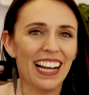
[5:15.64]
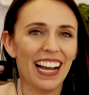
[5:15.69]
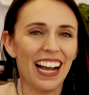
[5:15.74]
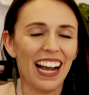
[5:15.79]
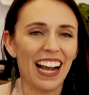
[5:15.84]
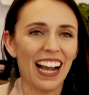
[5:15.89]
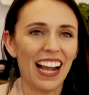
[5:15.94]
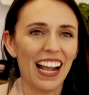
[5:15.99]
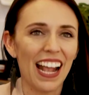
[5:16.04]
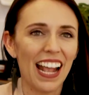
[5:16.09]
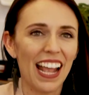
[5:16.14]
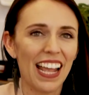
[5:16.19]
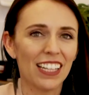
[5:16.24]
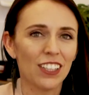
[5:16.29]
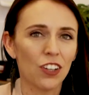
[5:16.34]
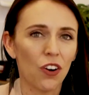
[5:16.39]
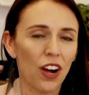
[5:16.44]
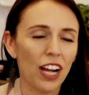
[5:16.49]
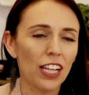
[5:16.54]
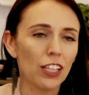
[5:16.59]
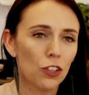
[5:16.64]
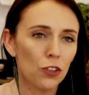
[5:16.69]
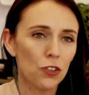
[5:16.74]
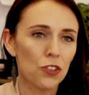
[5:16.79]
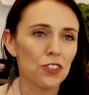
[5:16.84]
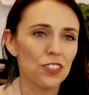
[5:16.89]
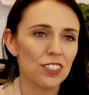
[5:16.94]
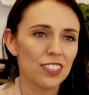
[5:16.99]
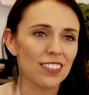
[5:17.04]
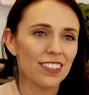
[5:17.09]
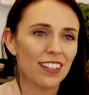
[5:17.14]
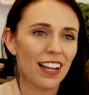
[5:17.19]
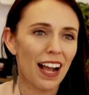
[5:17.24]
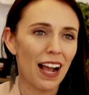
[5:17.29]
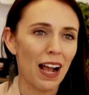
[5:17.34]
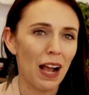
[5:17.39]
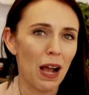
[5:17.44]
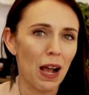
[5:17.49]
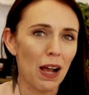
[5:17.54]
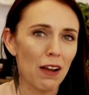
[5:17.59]
and I learnt
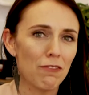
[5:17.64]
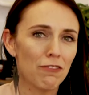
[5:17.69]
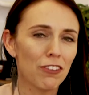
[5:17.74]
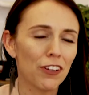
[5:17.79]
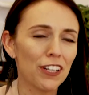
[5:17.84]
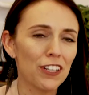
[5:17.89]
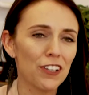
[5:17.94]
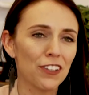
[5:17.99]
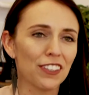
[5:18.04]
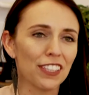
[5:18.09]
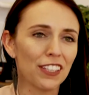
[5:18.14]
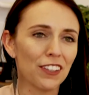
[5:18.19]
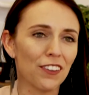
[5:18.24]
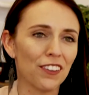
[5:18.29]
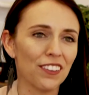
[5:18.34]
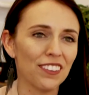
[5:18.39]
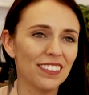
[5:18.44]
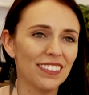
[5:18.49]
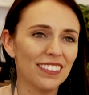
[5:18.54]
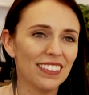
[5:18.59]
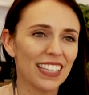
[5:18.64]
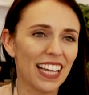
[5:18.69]
very early on